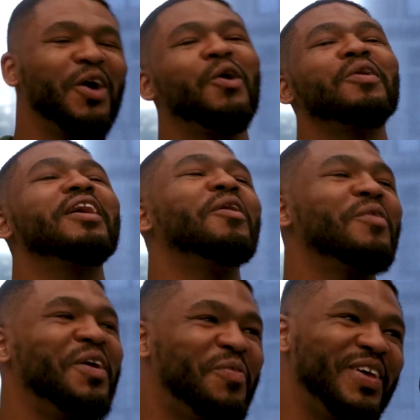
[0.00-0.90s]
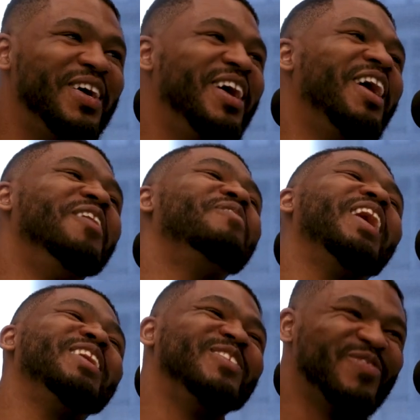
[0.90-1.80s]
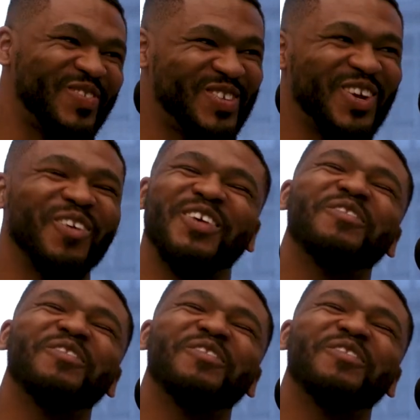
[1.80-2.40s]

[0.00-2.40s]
oh yeah, I want to be an advisor for Star Wars,